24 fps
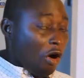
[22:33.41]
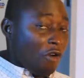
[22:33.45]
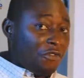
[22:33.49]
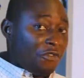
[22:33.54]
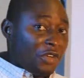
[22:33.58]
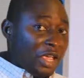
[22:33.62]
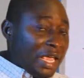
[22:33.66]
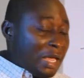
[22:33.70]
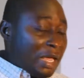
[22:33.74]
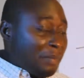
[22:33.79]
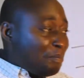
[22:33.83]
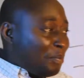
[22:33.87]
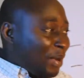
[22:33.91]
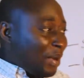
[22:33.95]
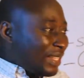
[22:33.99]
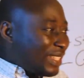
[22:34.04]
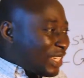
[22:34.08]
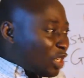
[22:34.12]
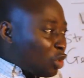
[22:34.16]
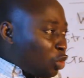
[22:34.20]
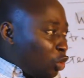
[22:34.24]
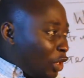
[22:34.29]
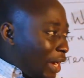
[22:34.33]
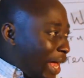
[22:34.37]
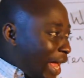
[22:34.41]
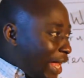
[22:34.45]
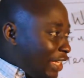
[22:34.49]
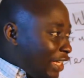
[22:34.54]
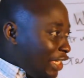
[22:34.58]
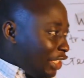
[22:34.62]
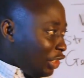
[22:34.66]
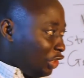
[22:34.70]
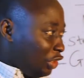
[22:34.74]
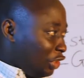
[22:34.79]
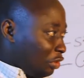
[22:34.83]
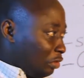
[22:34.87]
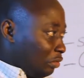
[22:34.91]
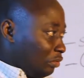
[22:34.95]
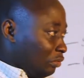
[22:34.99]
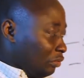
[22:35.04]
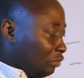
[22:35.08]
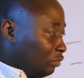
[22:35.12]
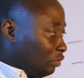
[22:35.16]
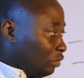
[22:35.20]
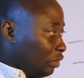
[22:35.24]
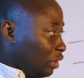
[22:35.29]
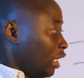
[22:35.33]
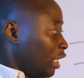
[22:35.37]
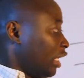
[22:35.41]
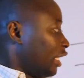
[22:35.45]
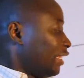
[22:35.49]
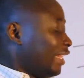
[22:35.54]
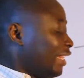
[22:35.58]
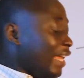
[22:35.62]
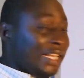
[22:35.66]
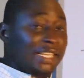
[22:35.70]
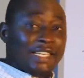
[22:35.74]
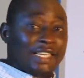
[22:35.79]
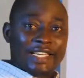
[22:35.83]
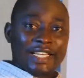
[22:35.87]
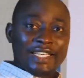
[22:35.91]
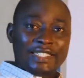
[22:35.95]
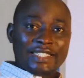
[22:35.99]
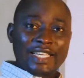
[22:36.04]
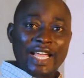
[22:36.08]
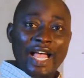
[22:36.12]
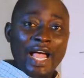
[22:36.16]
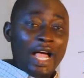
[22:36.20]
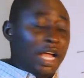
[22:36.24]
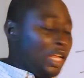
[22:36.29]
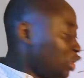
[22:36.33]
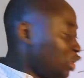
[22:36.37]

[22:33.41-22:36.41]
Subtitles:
a particular issue. Then later